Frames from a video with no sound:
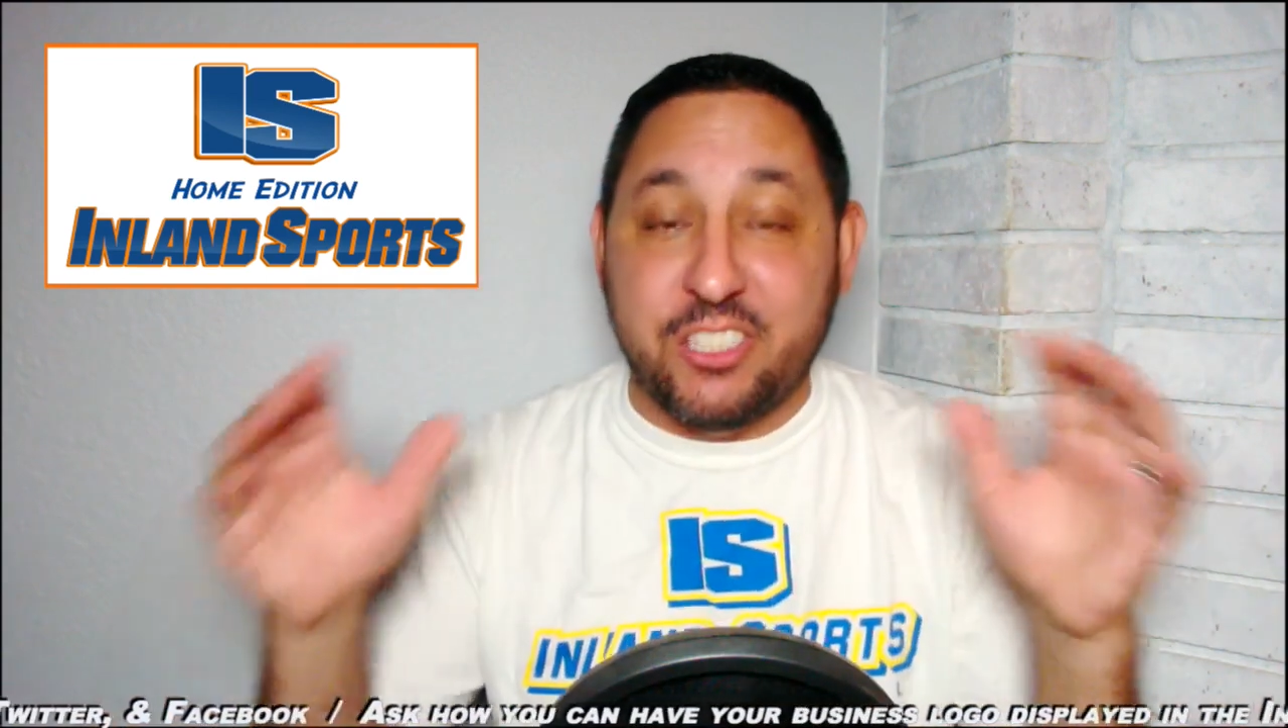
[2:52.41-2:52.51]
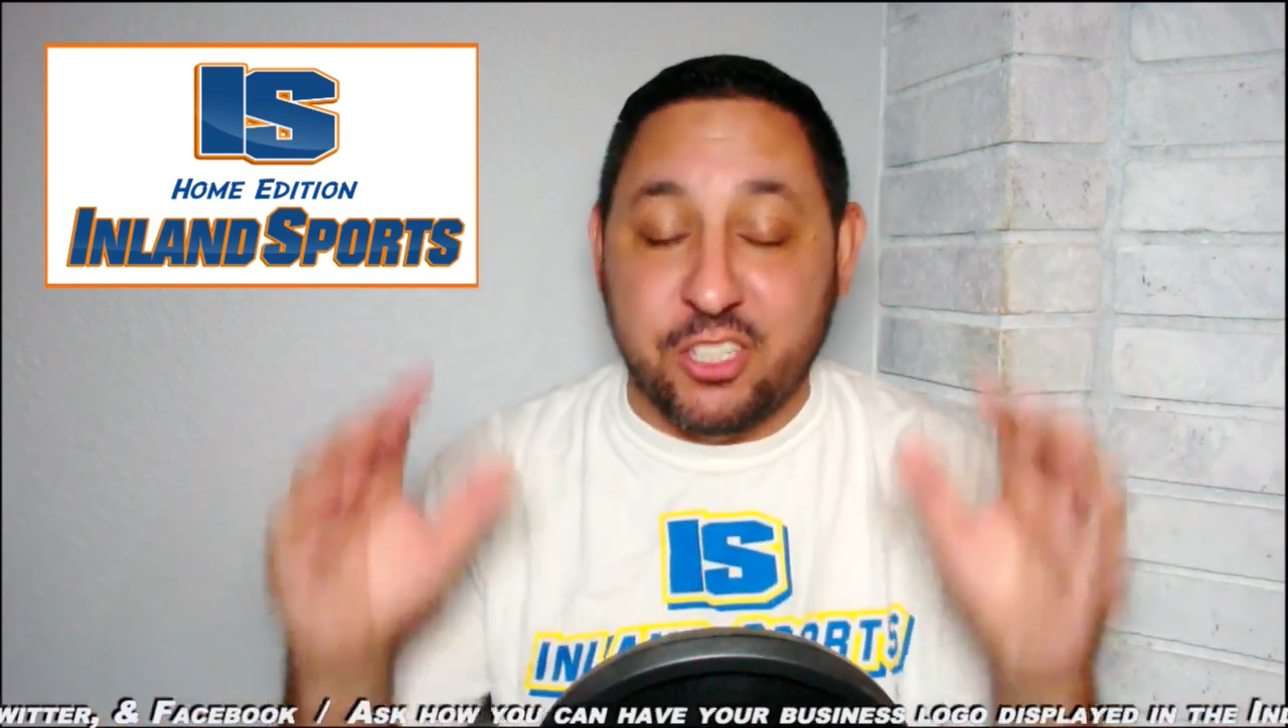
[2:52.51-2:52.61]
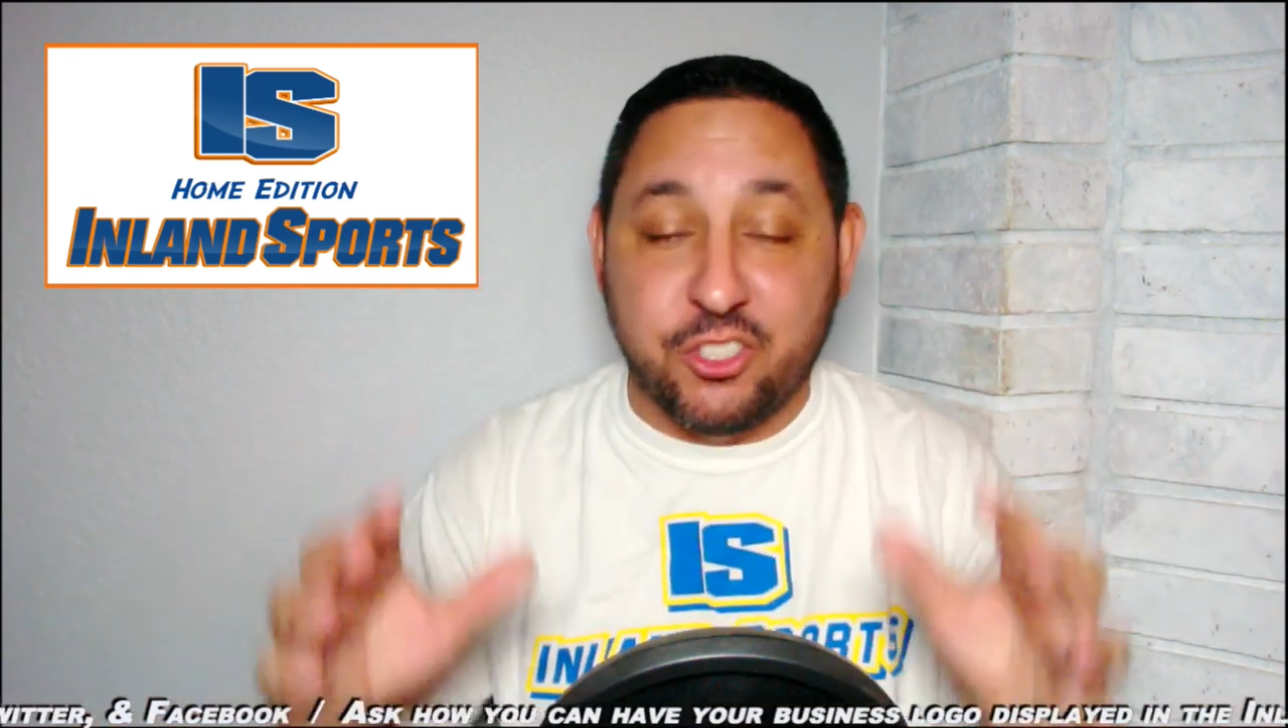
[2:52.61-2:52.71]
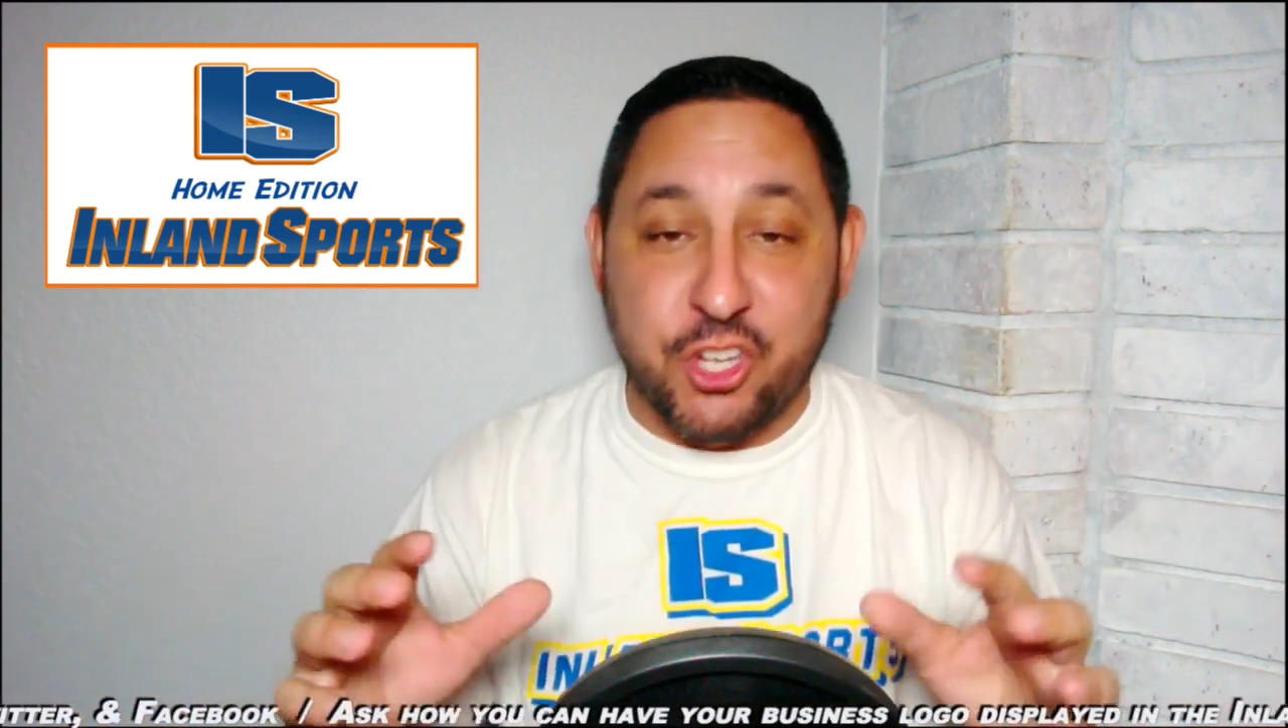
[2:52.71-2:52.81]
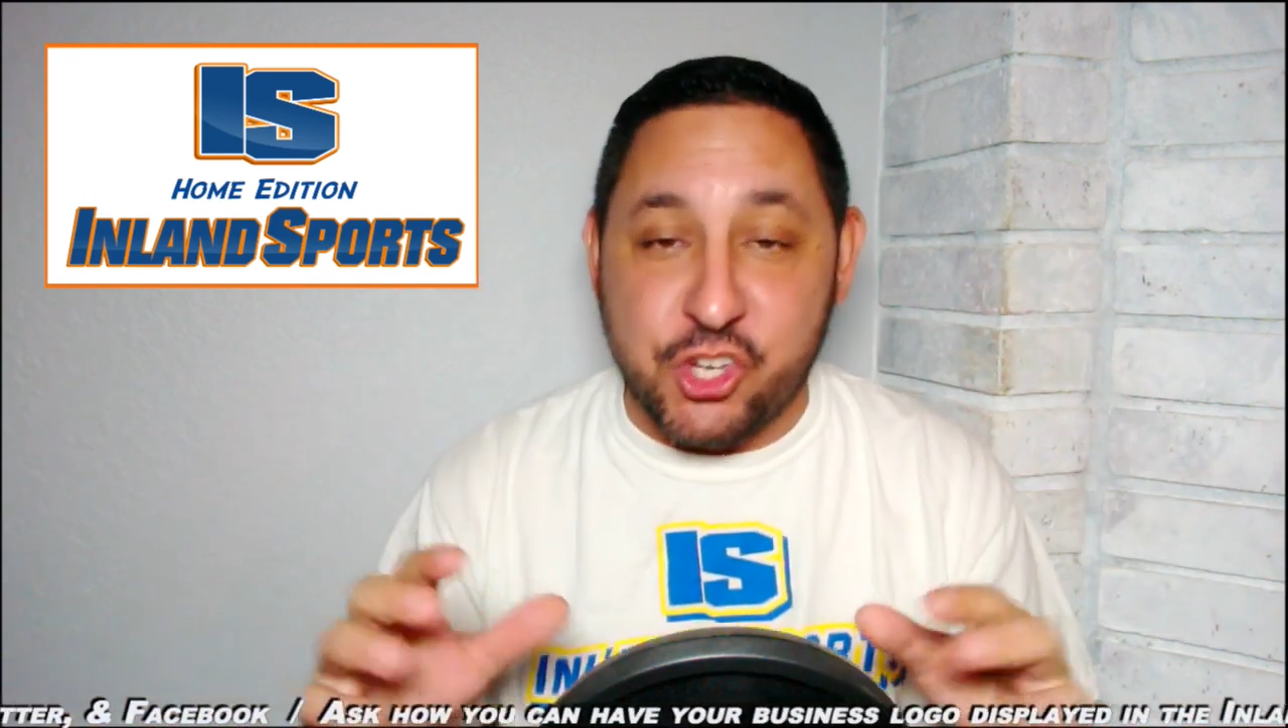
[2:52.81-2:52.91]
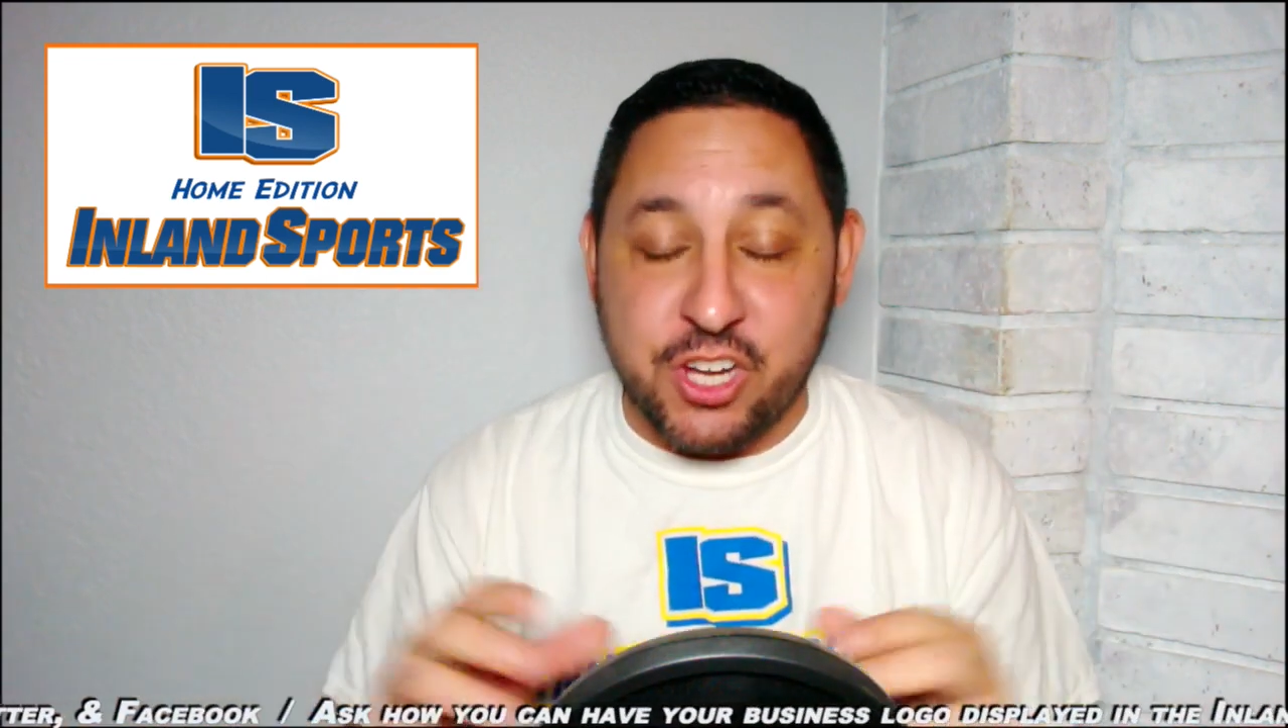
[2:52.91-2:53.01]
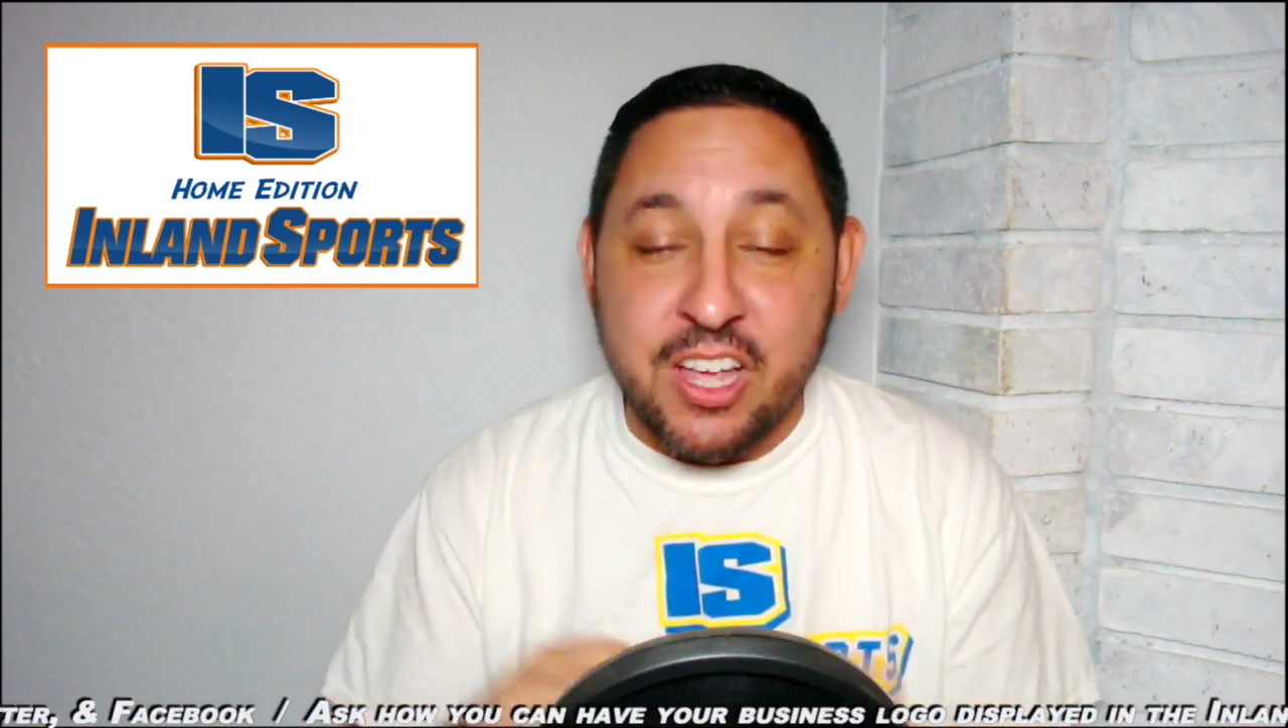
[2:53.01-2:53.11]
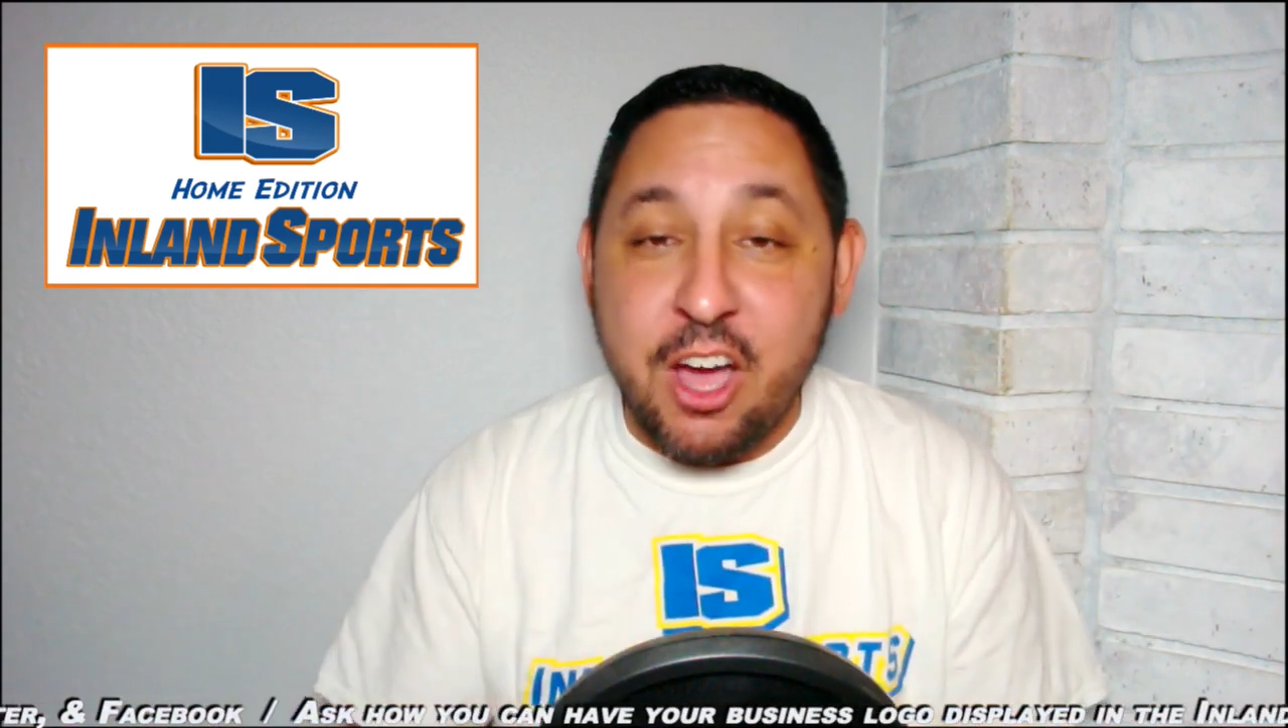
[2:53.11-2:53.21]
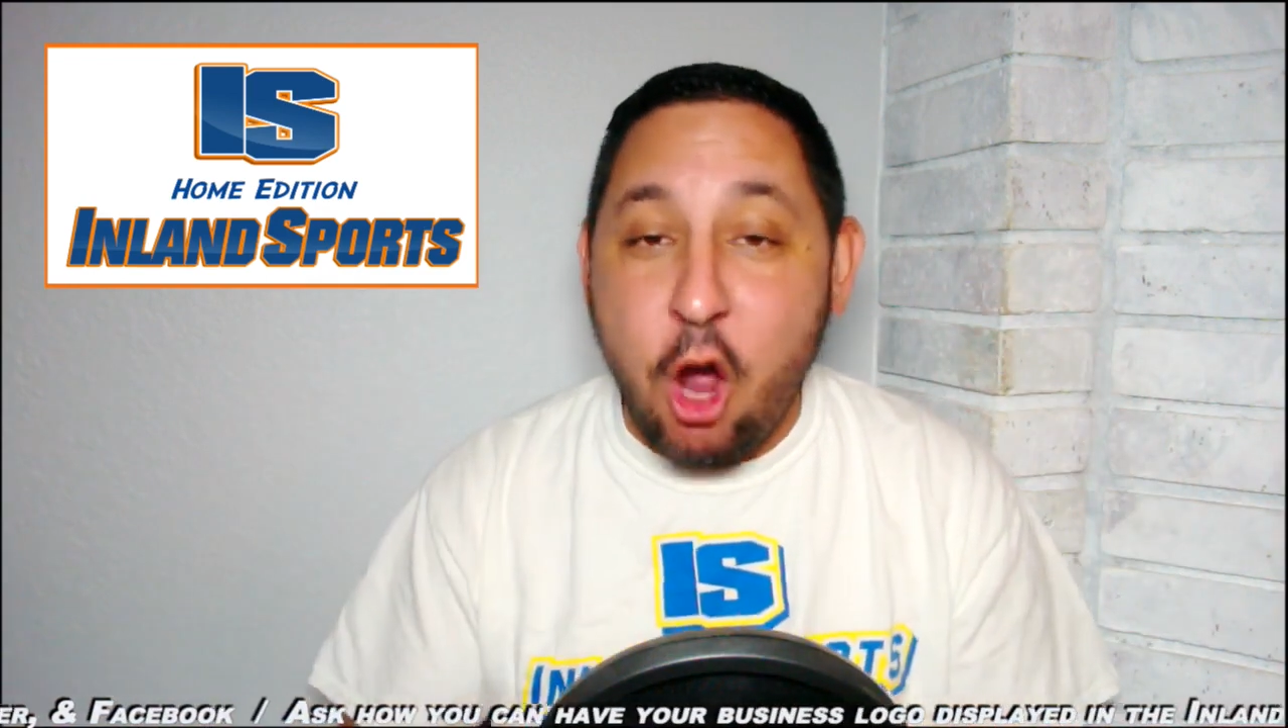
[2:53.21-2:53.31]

this decision